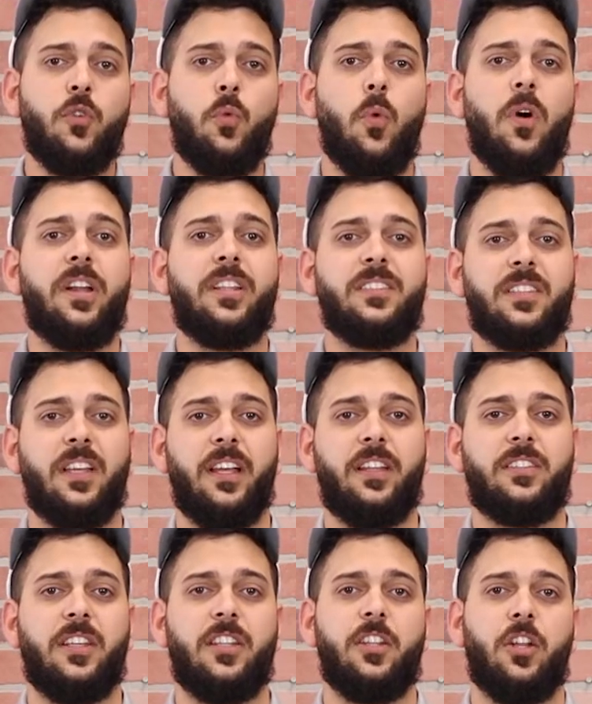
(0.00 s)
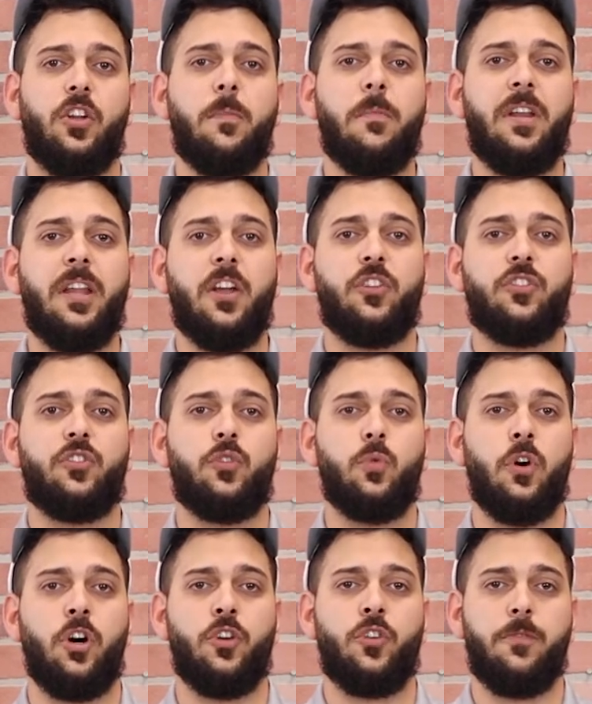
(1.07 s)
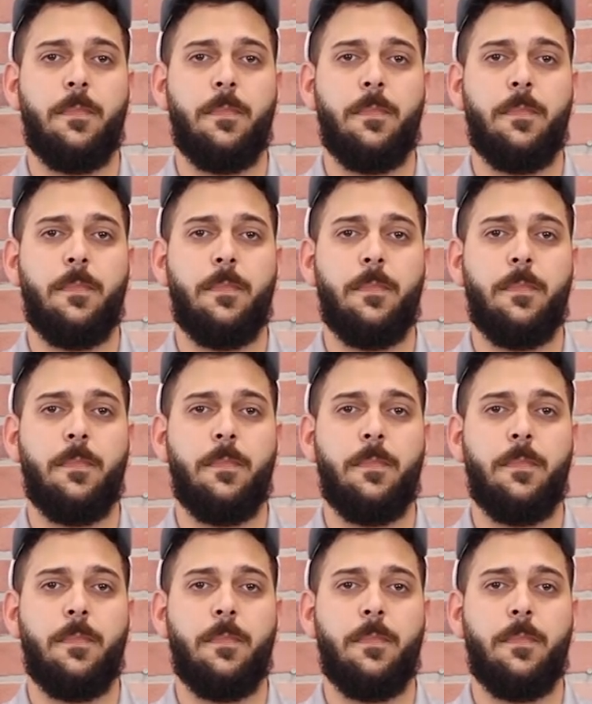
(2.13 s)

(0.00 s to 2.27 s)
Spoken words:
to what it says in the Luminaires 200